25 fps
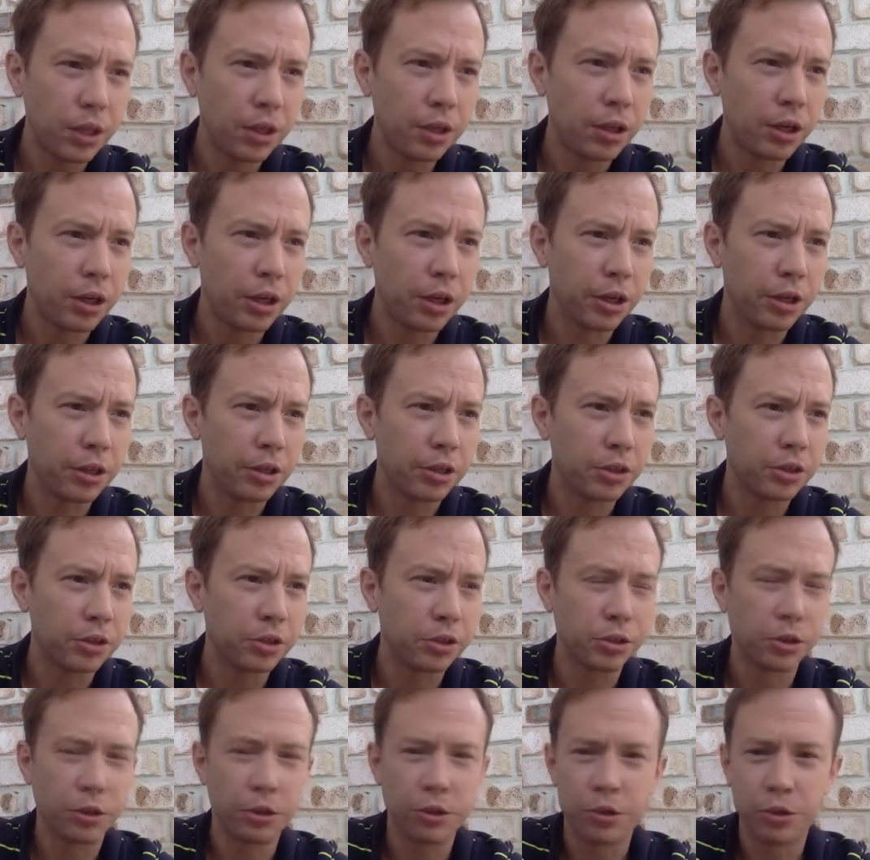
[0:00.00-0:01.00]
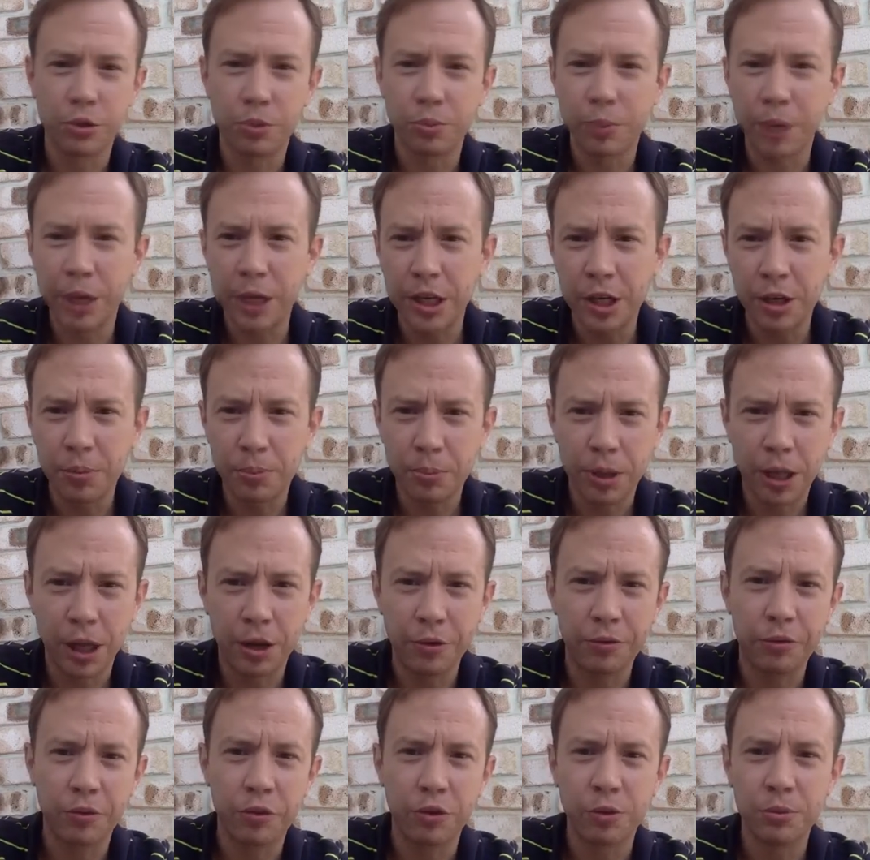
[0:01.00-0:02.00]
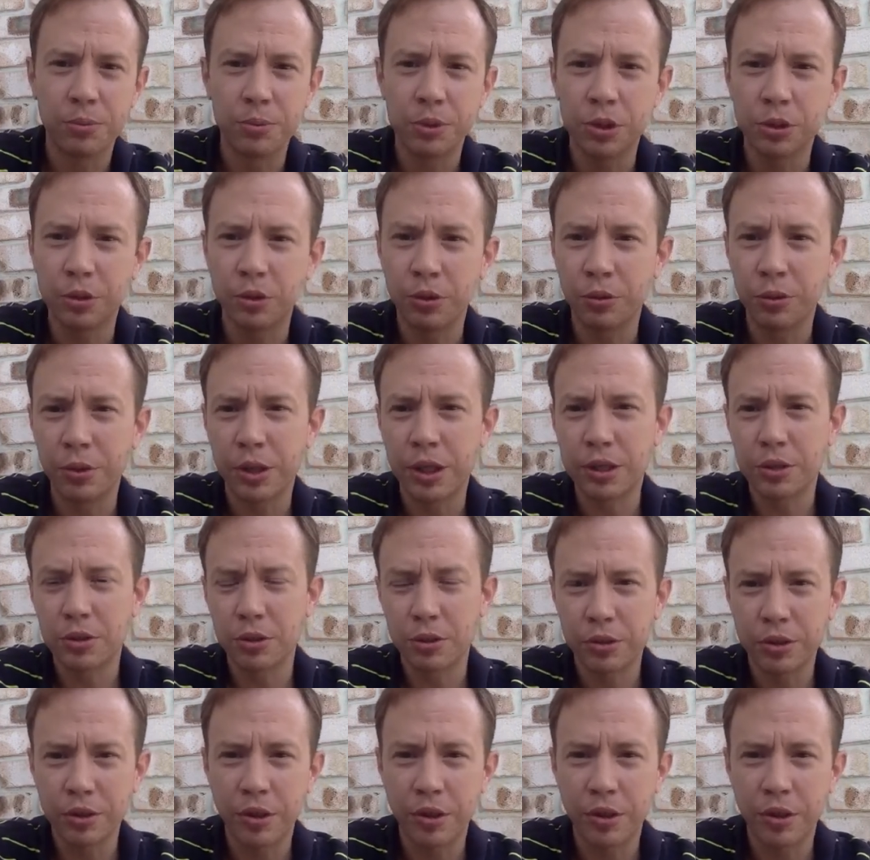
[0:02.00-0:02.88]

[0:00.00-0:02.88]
uh, social media platforms and all this sort of